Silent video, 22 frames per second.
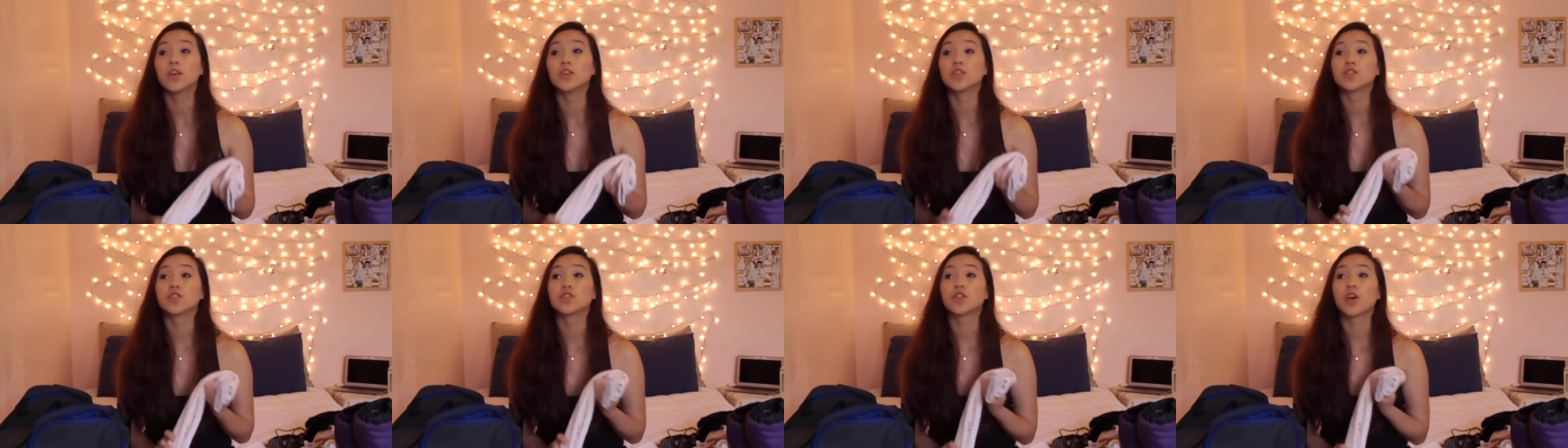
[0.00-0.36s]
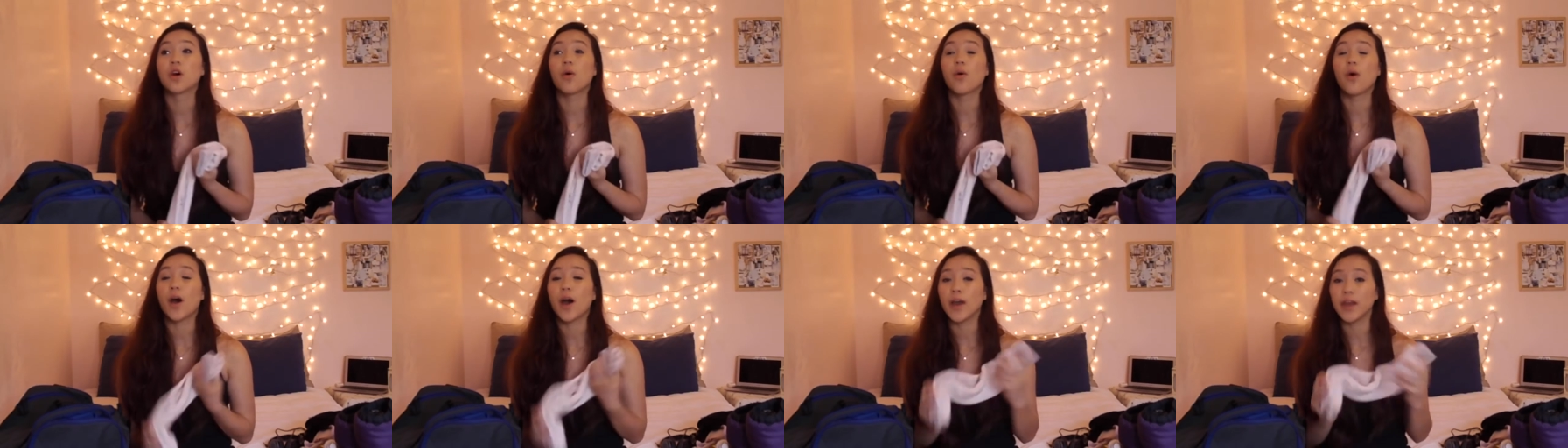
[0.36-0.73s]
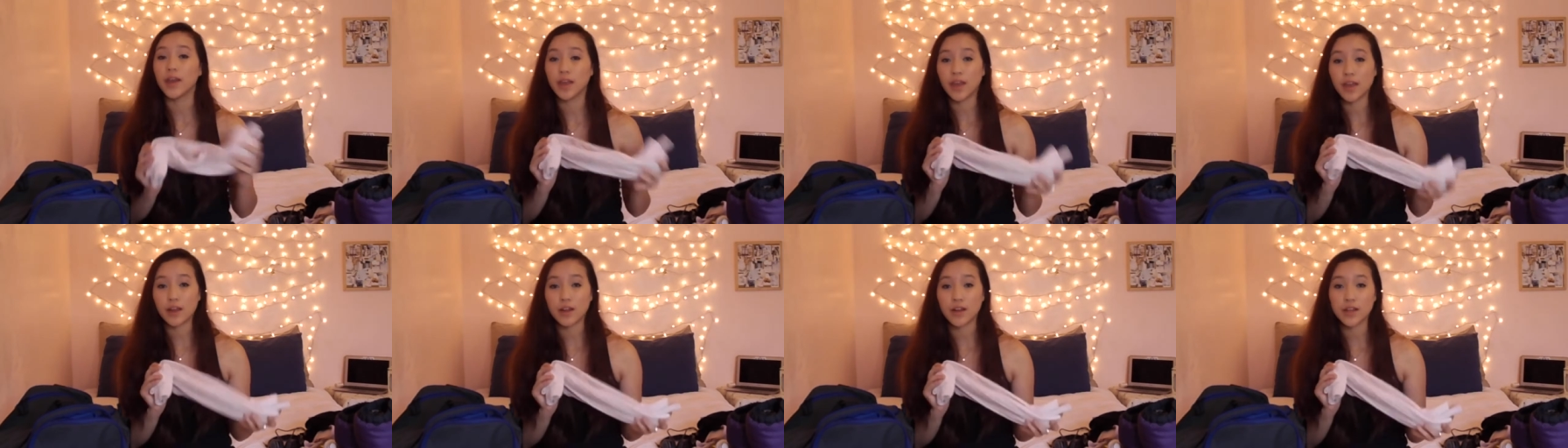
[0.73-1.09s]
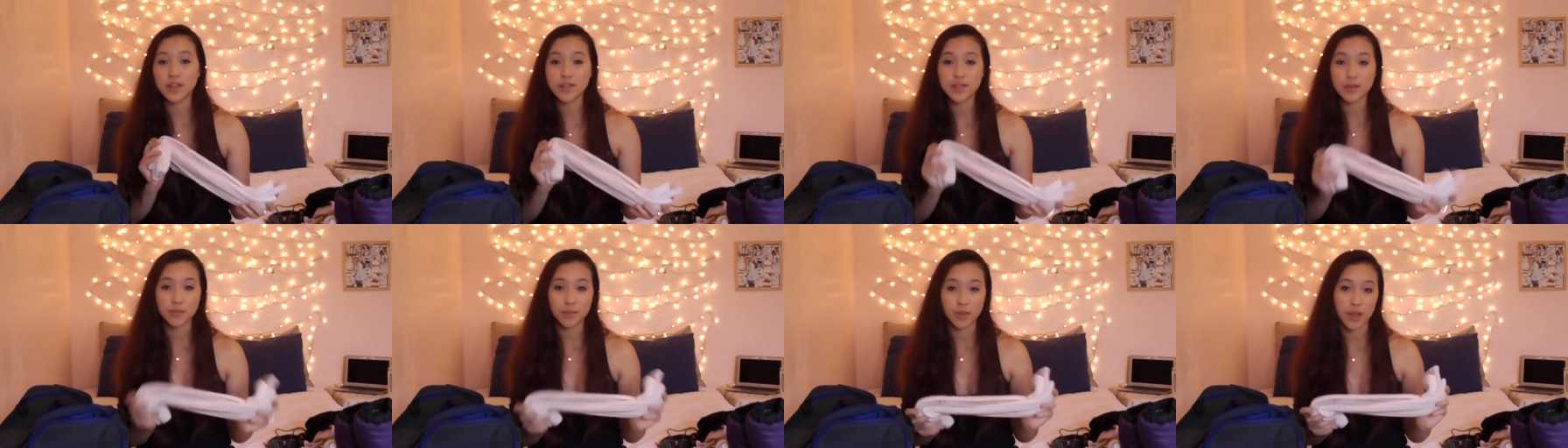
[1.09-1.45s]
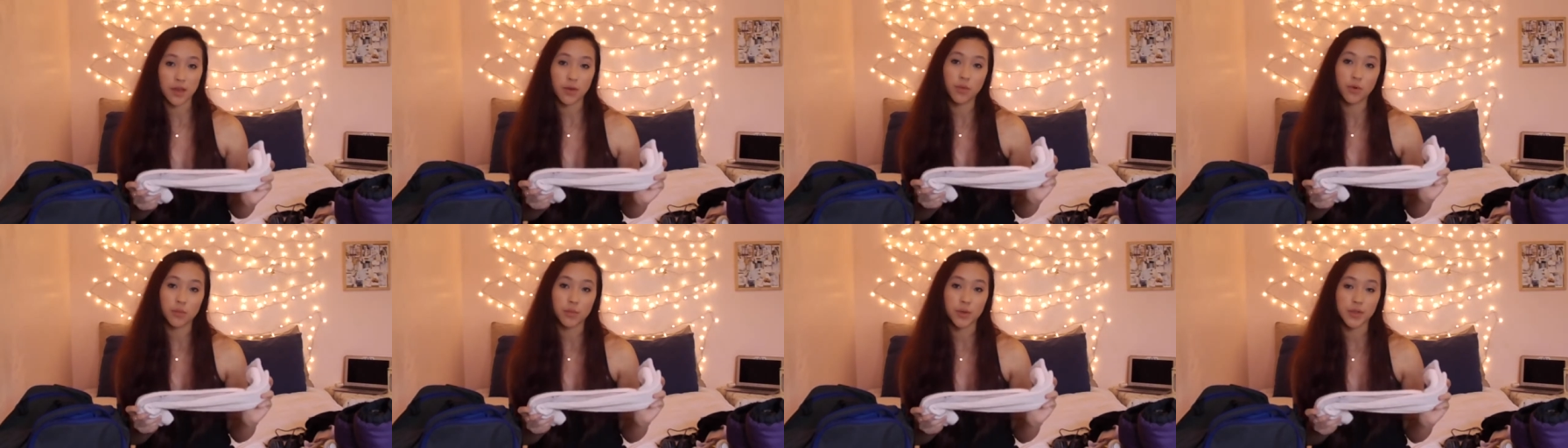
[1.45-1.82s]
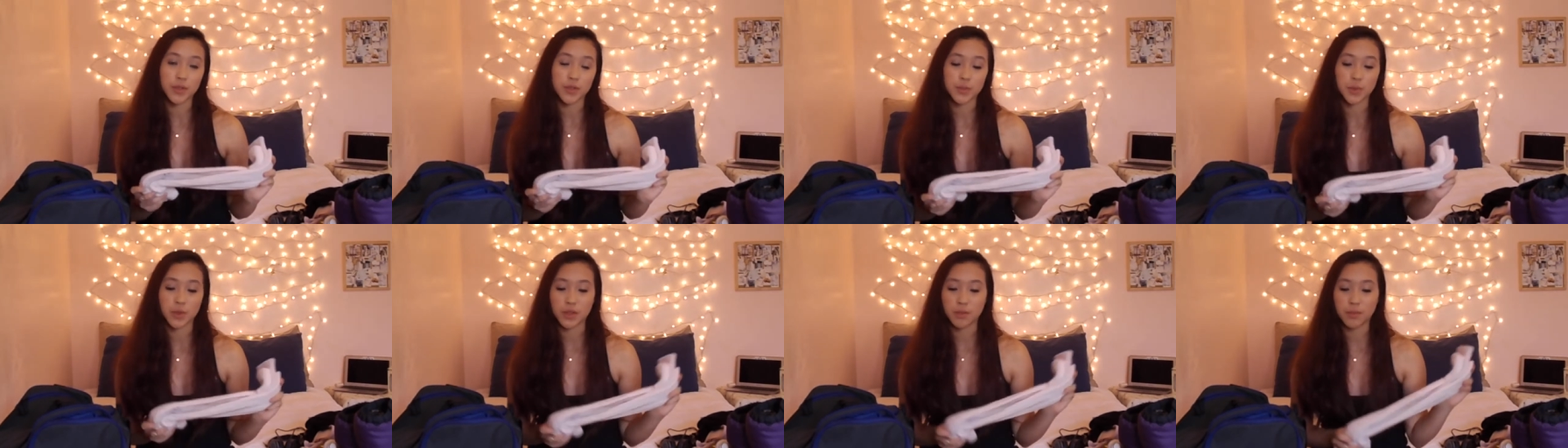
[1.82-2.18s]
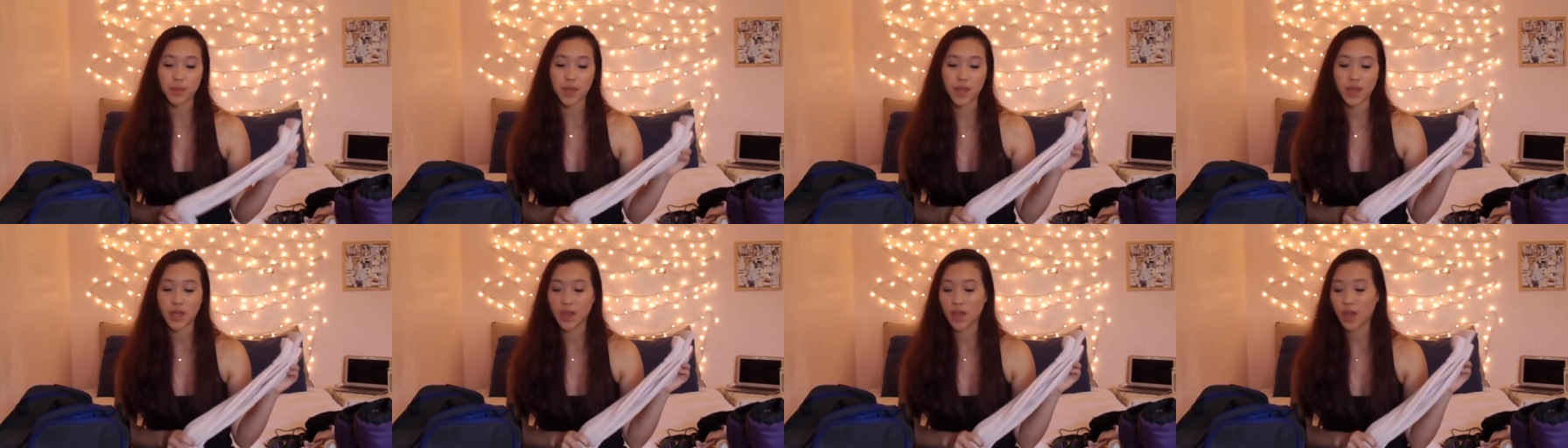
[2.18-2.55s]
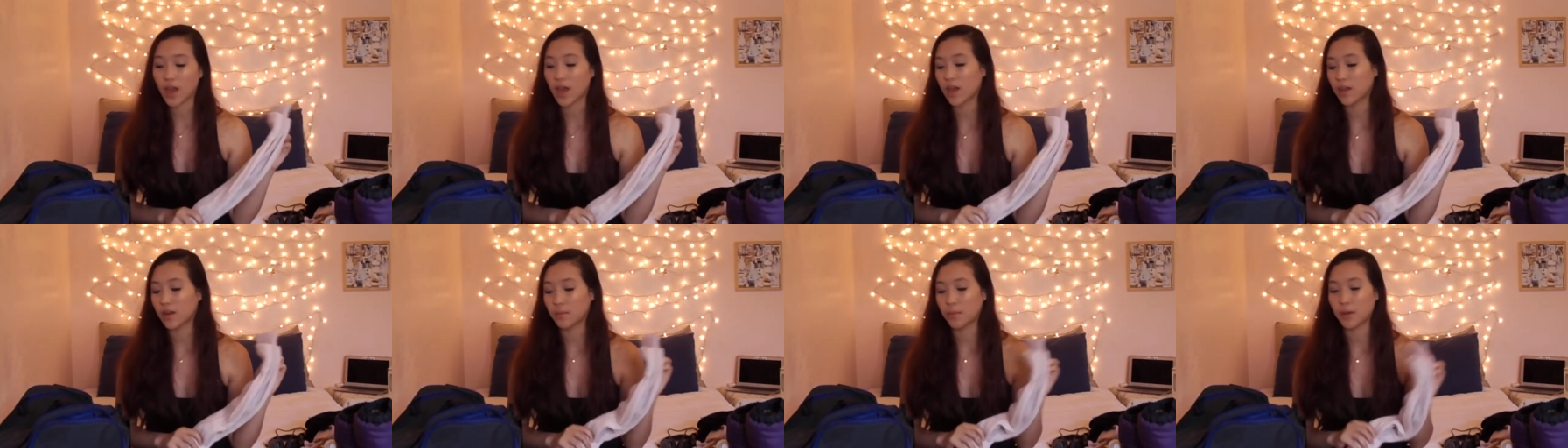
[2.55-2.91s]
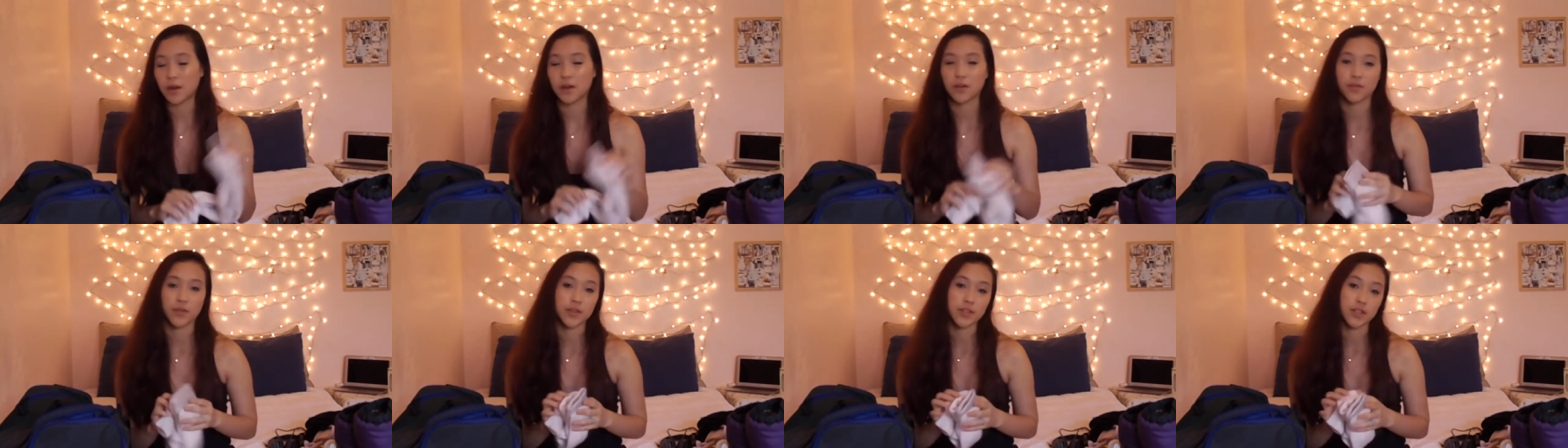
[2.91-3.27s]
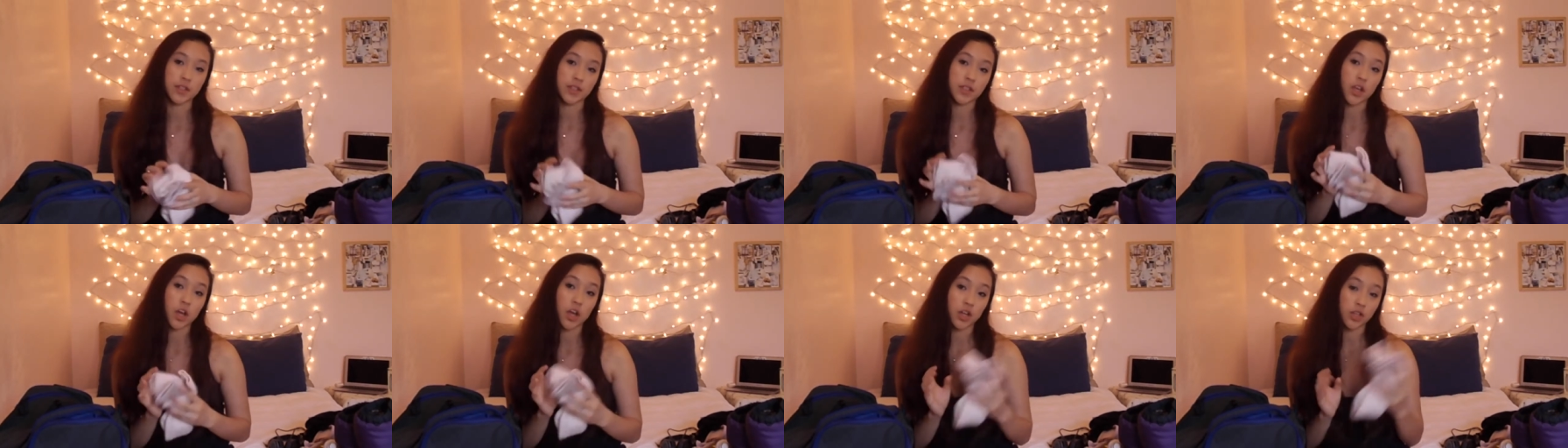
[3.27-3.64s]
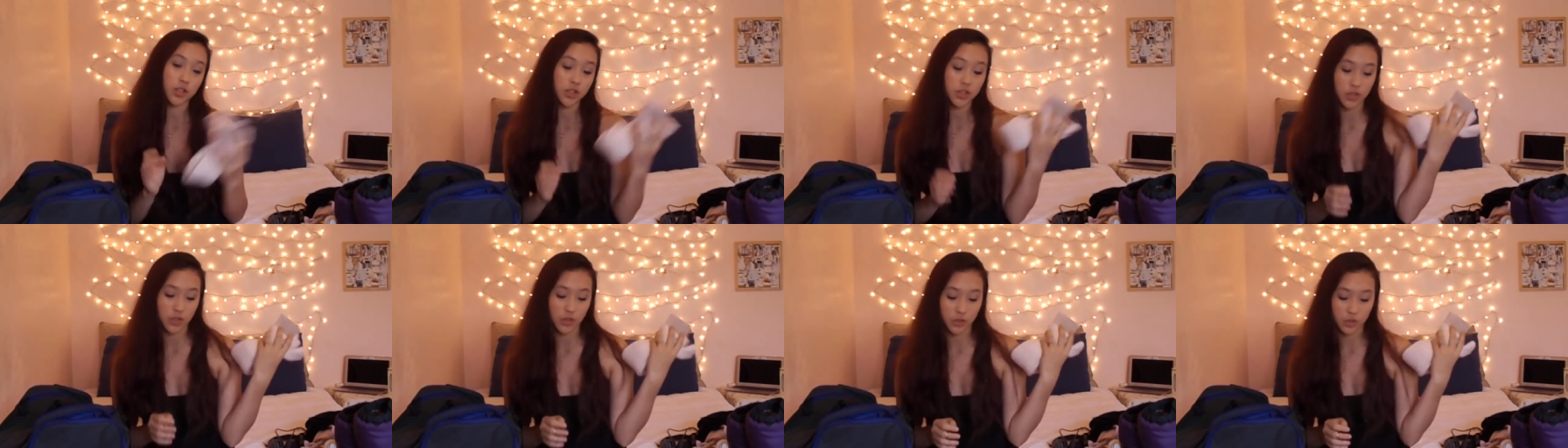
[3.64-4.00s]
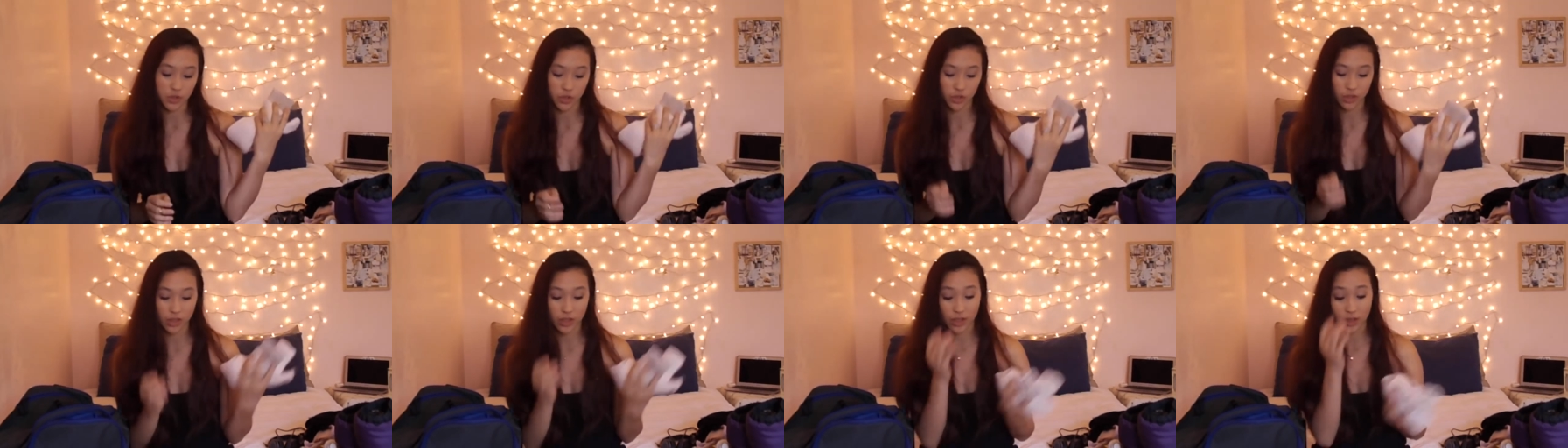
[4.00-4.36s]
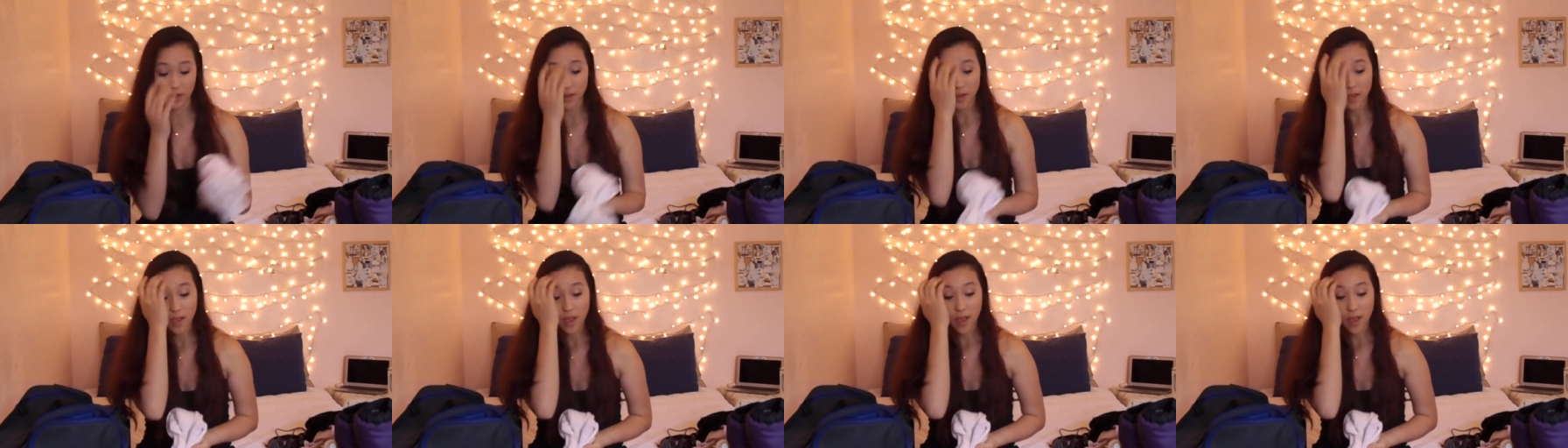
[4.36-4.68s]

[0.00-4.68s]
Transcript: so I carry some leg warmers with me and a pair of fuzzy socks usually.